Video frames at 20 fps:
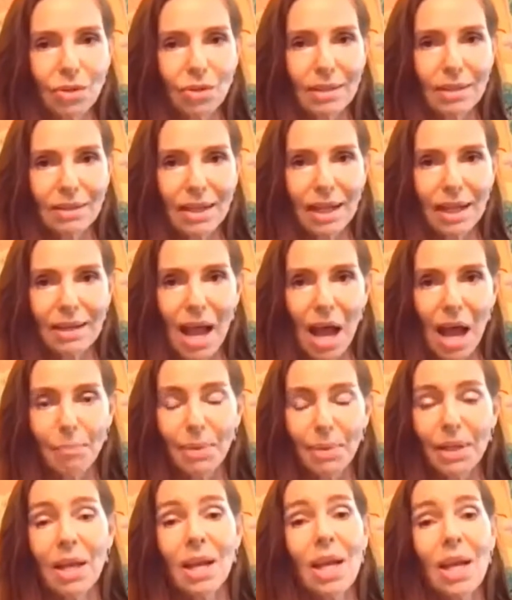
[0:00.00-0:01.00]
that can
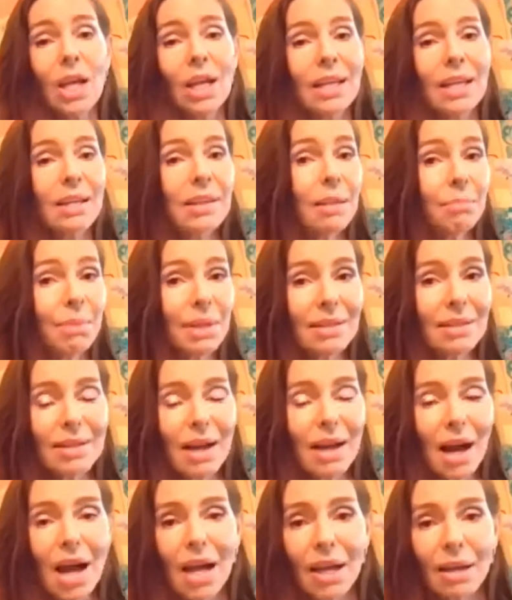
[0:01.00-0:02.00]
happen. In the
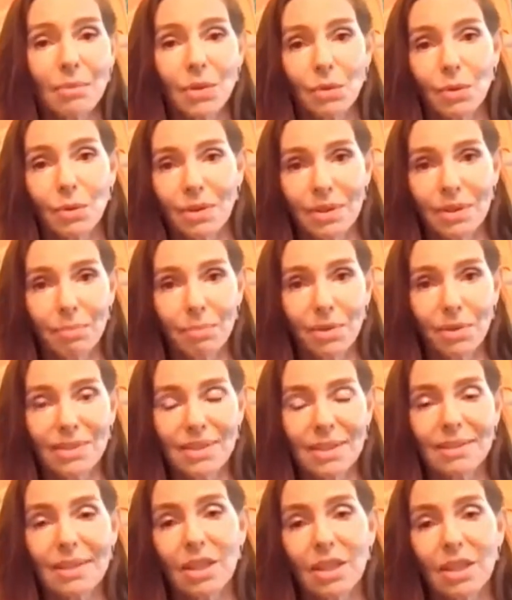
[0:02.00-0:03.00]
meantime, during the
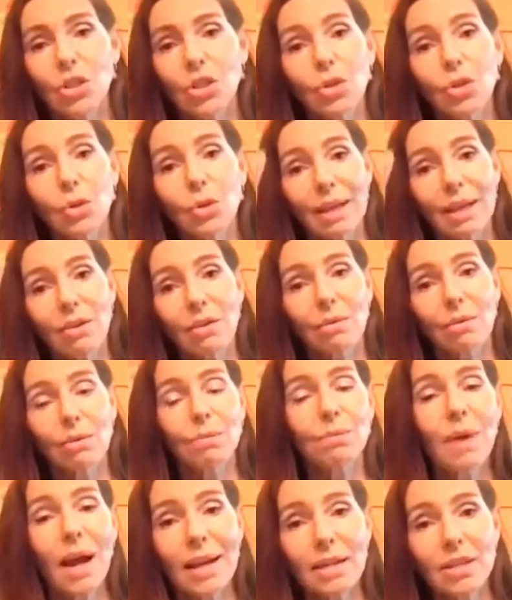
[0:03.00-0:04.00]
presentation, you can
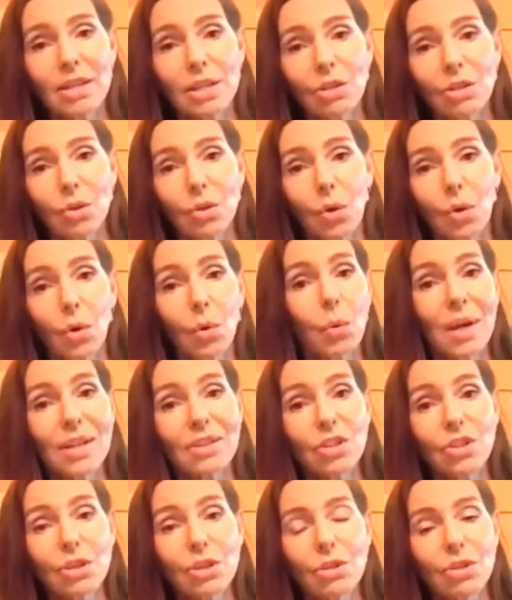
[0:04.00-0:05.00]
write your
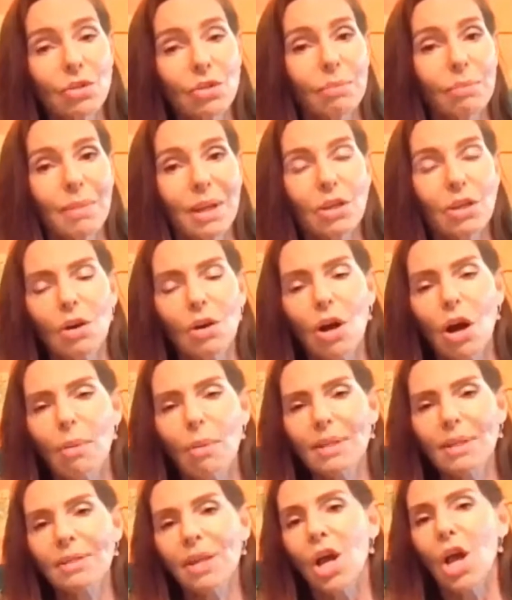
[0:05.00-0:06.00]
questions or make your
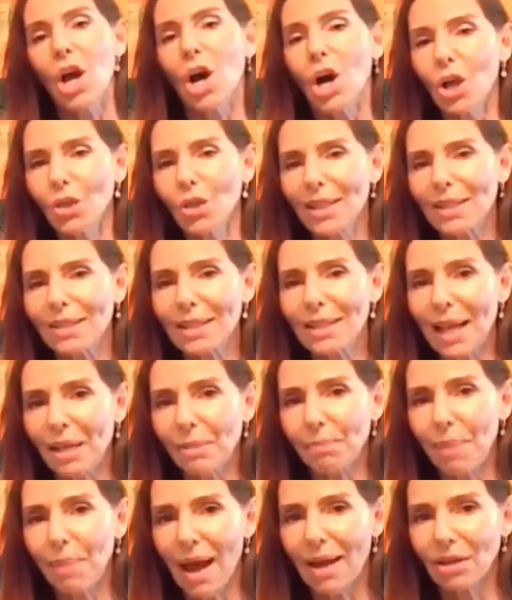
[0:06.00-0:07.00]
comments on the
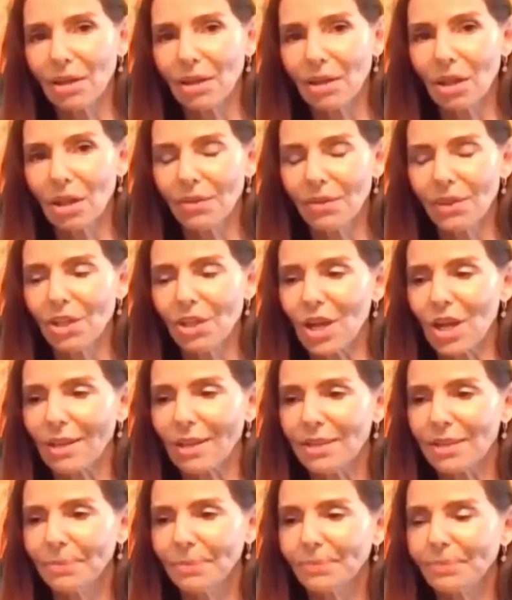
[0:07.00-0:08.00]
side panel on the chat.